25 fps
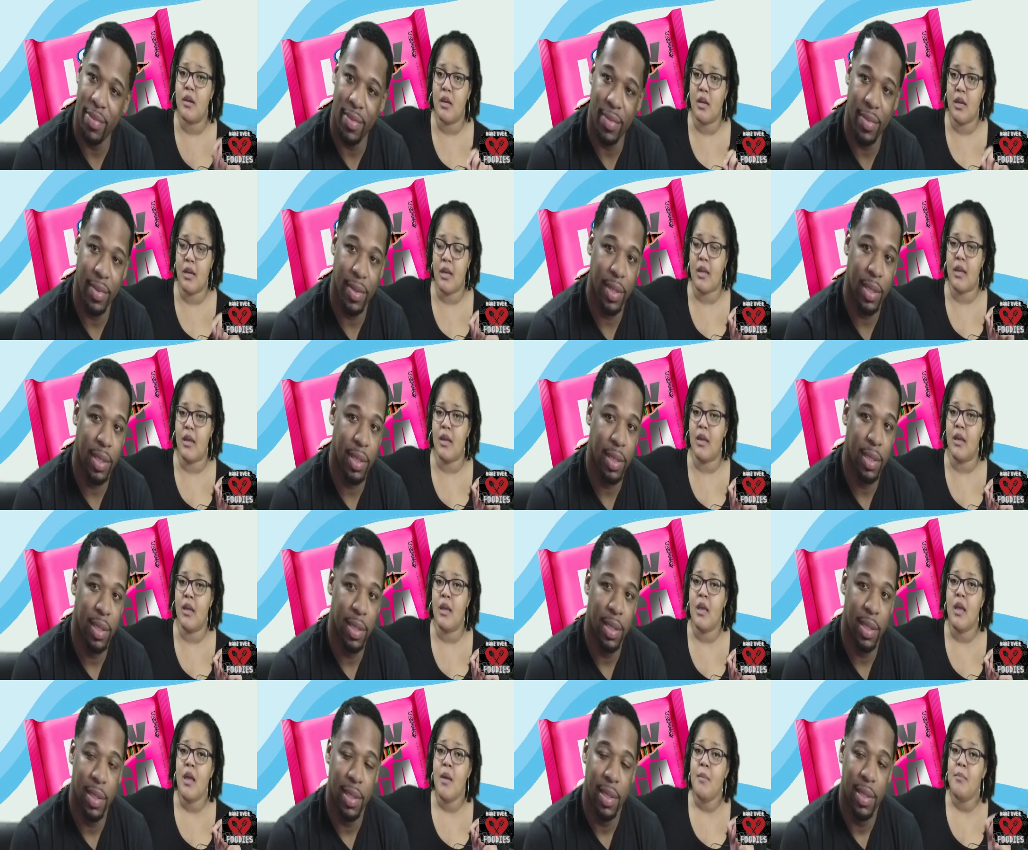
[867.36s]
Speaker 1: cookie,
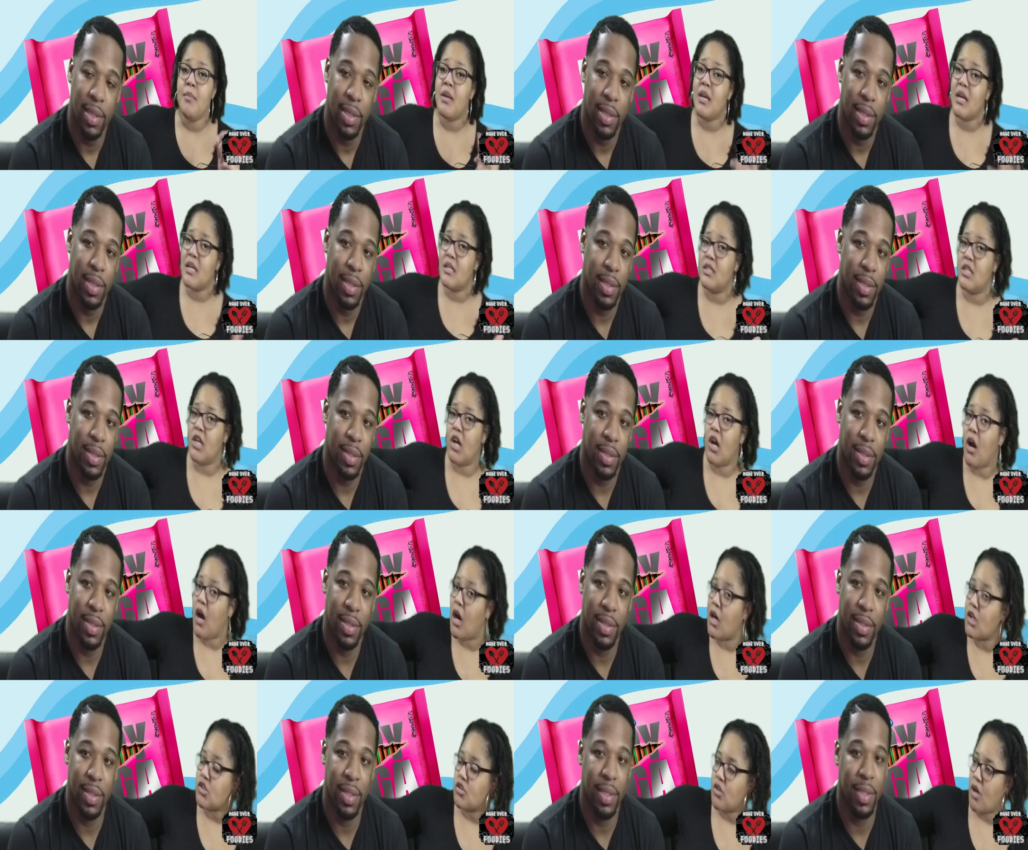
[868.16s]
because there are
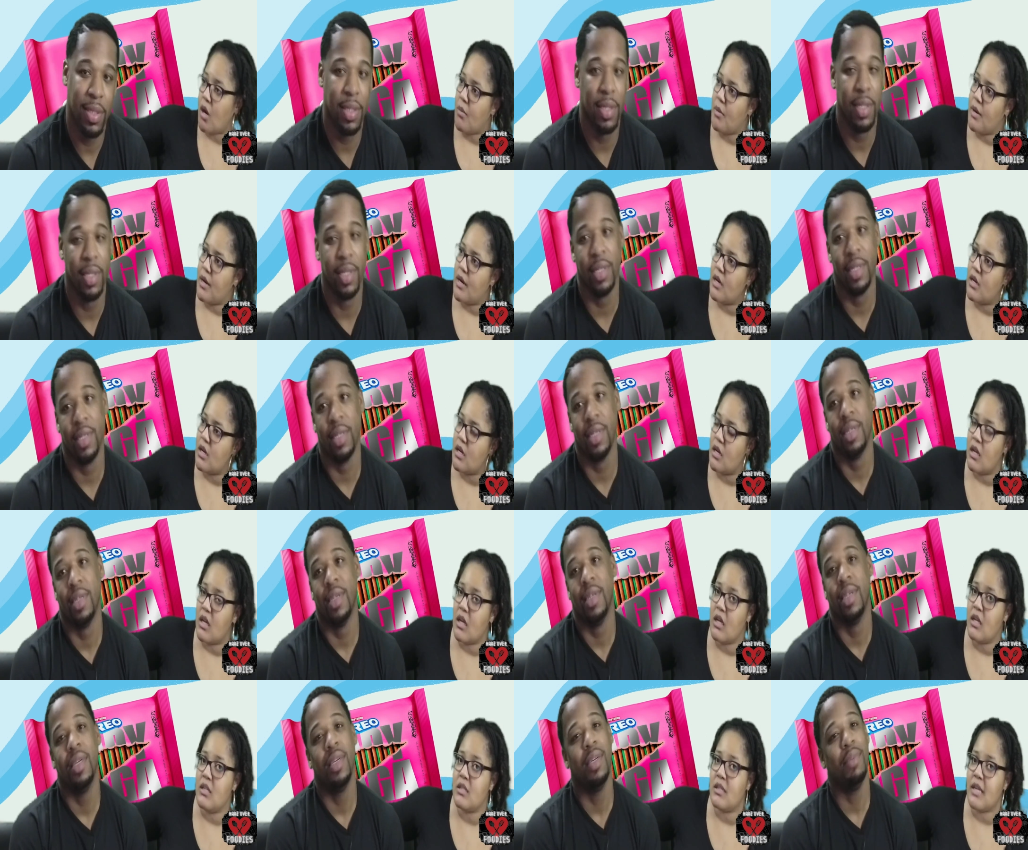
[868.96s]
strawberry
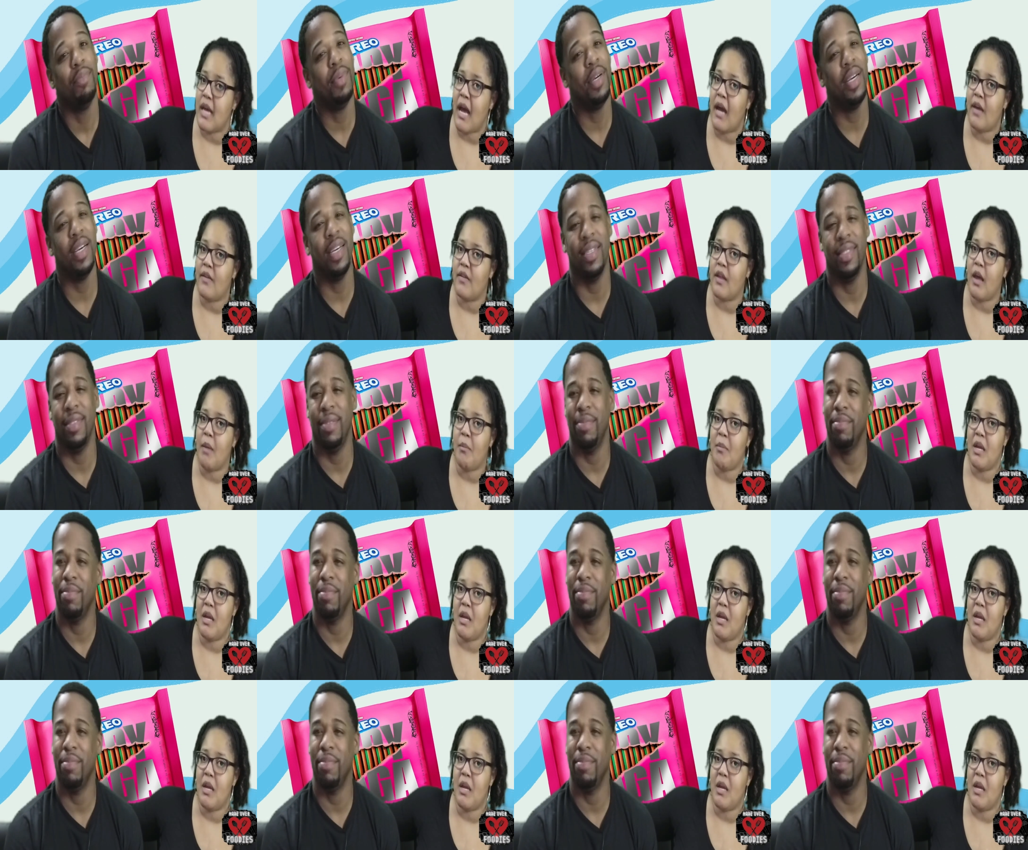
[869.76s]
cookies. I, I